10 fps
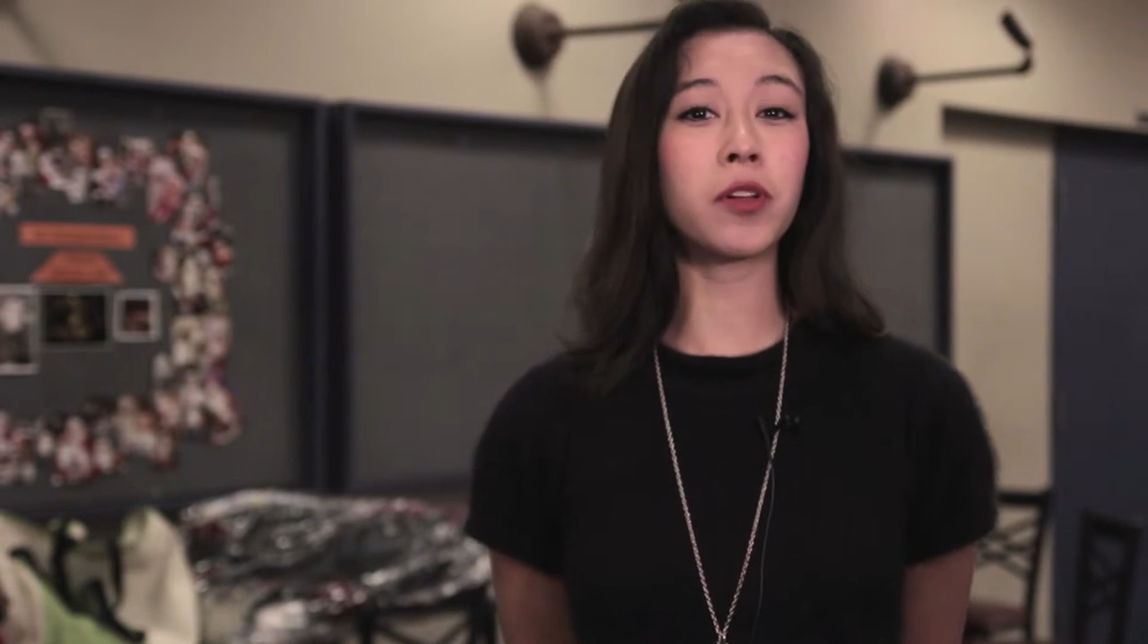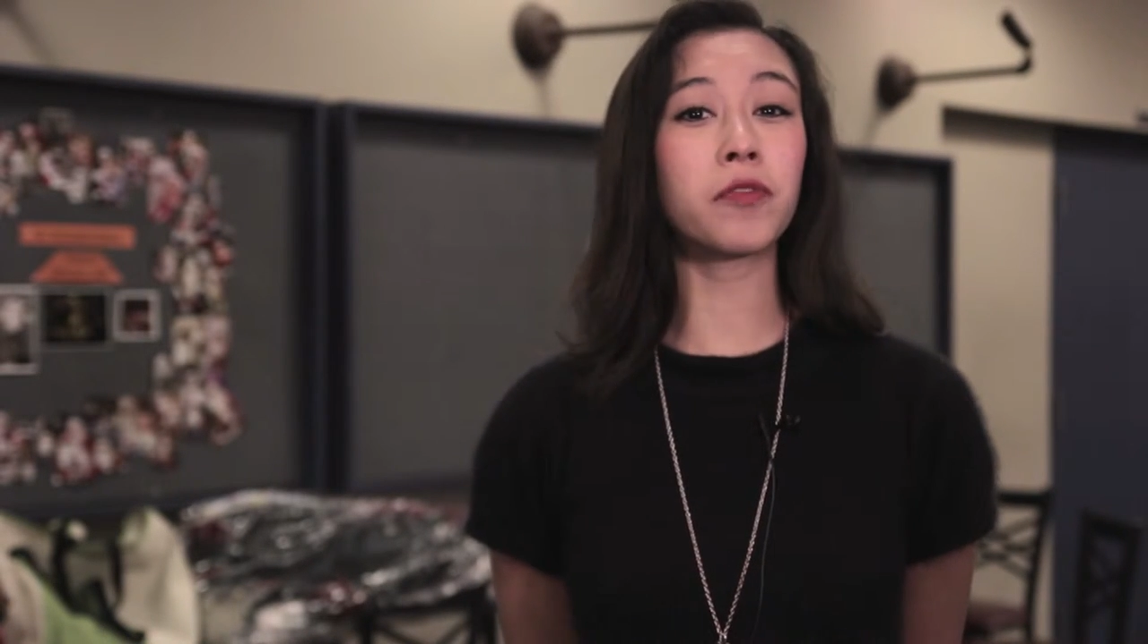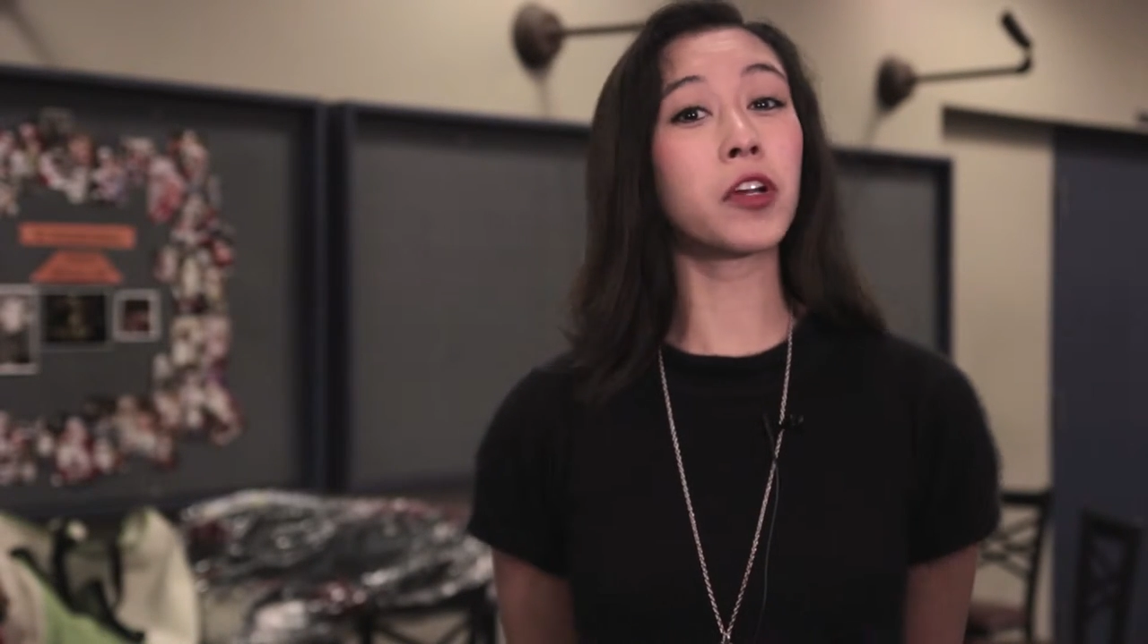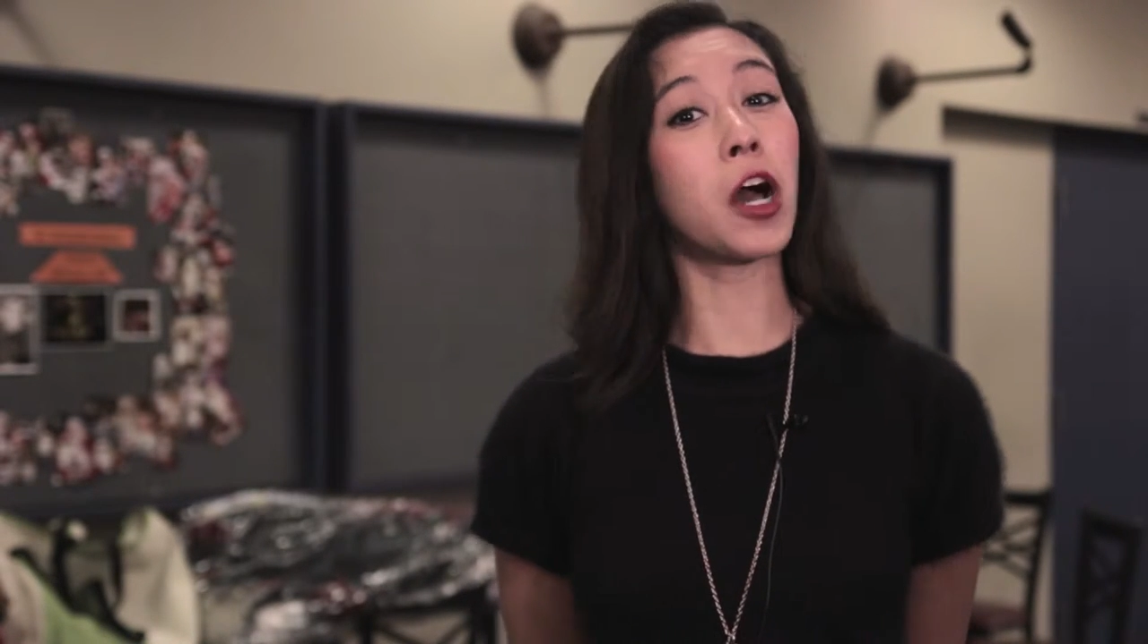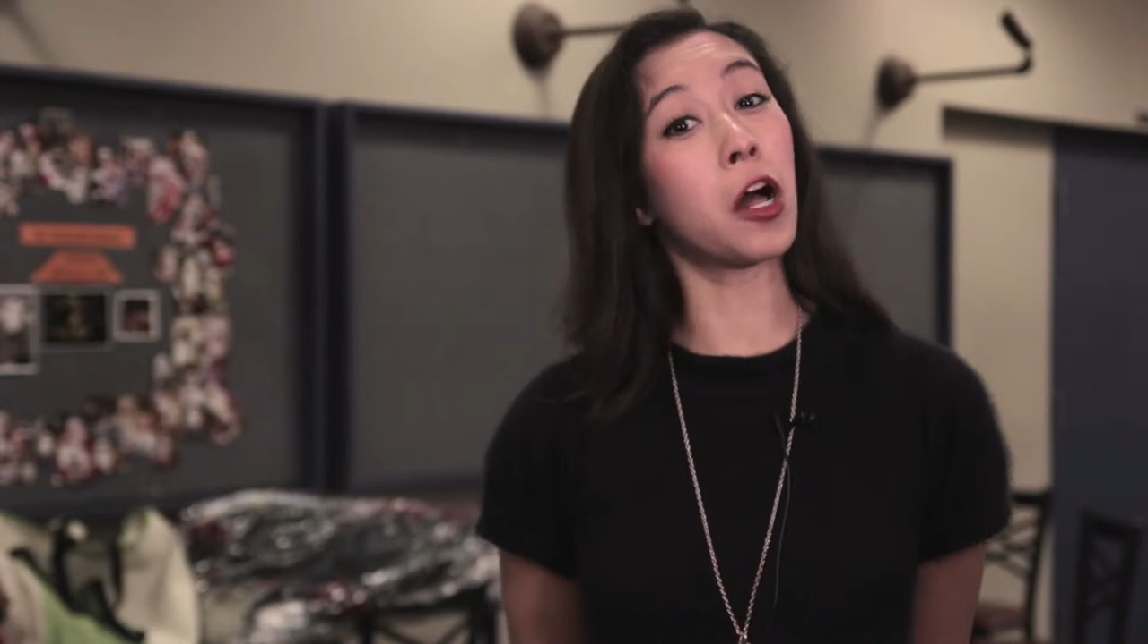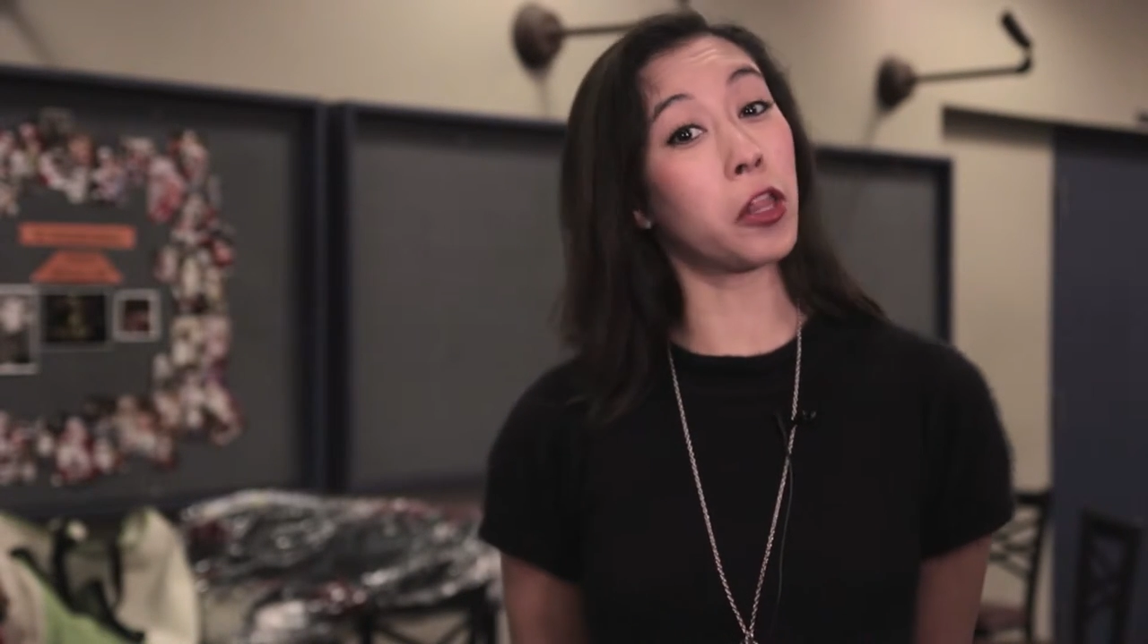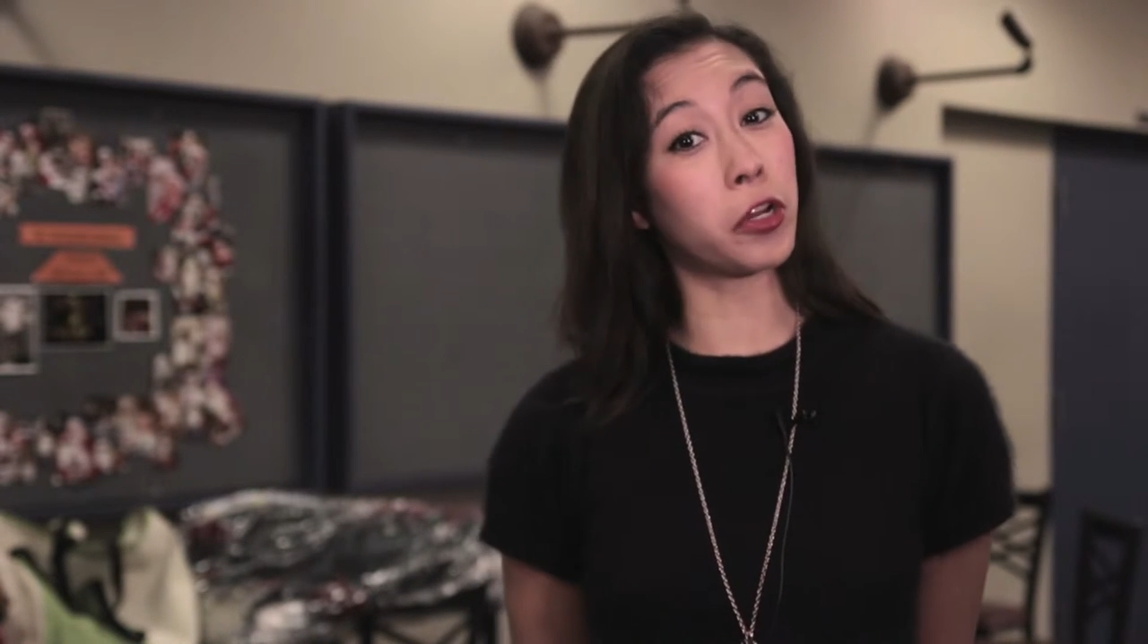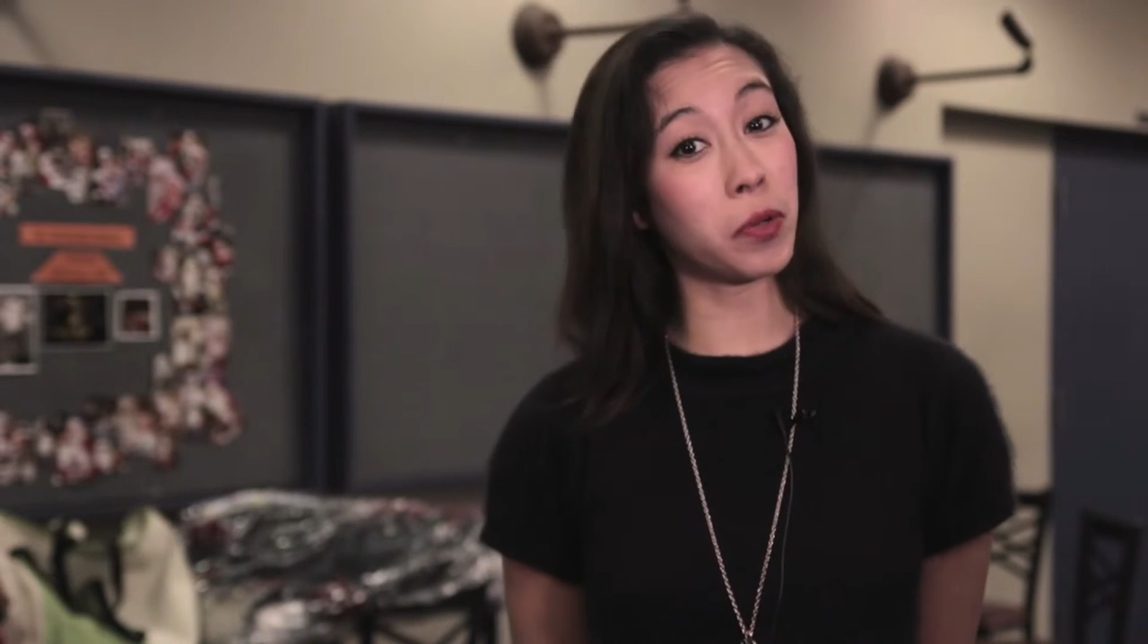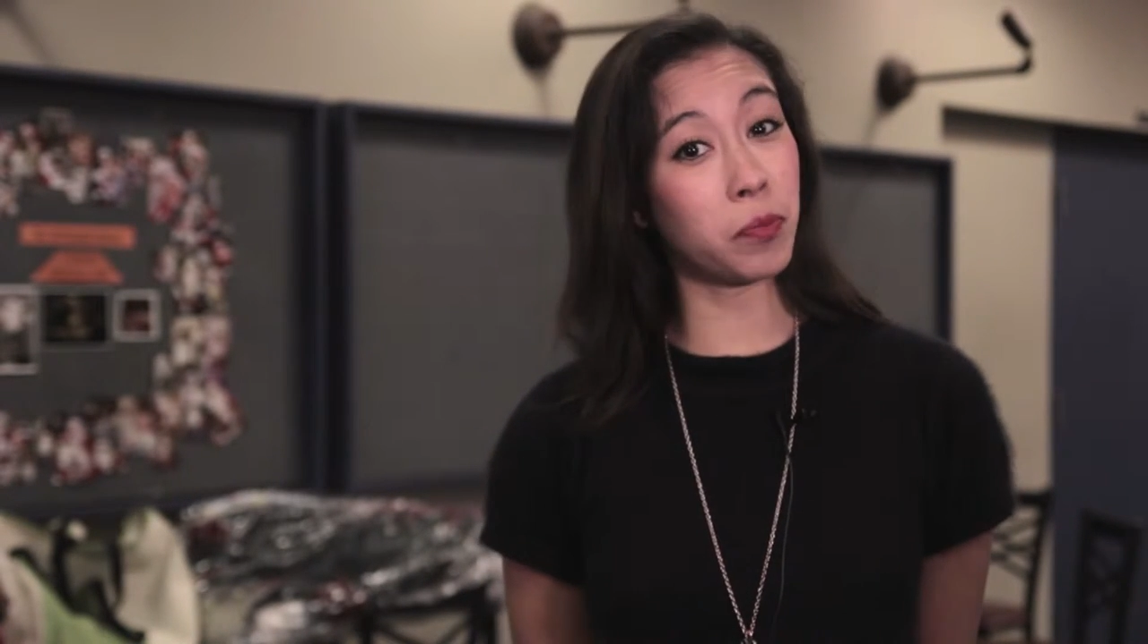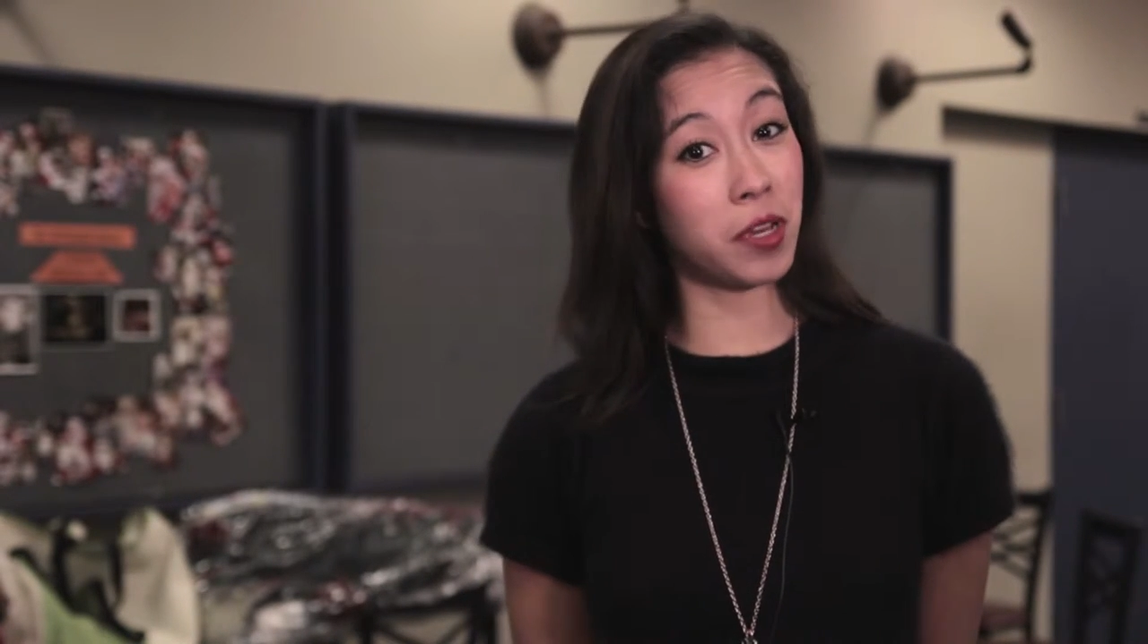of color